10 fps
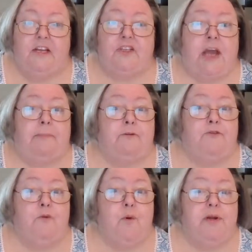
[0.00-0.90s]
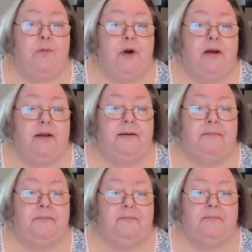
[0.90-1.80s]
Chapter
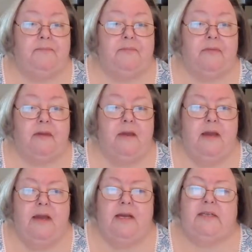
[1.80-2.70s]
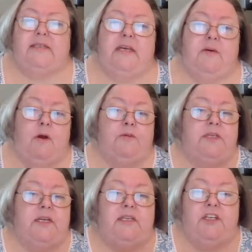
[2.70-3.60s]
41. Zero's
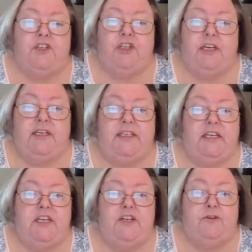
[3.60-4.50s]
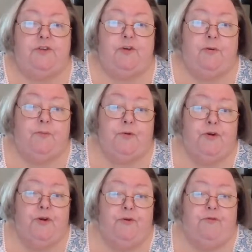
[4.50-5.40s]
condition continued to
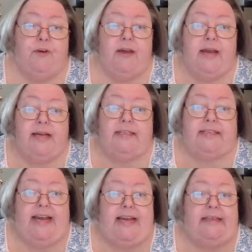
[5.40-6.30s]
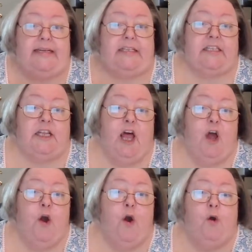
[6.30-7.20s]
improve. Stanley
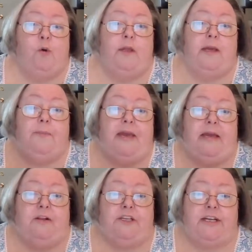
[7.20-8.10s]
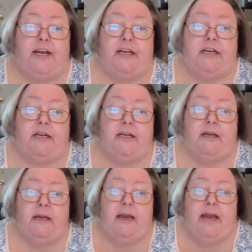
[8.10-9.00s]
slowly peeled an onion.
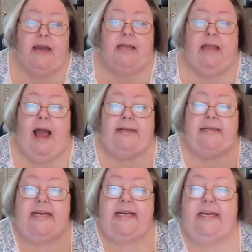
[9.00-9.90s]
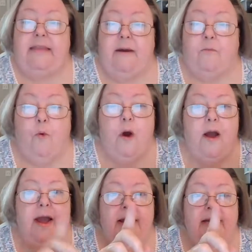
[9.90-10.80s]
He liked eating them
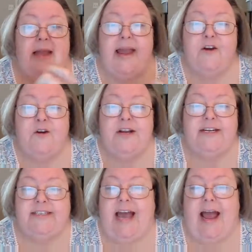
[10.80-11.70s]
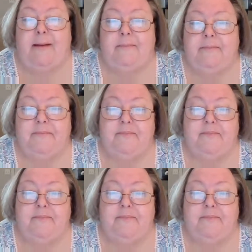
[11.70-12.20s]
one layer at a time.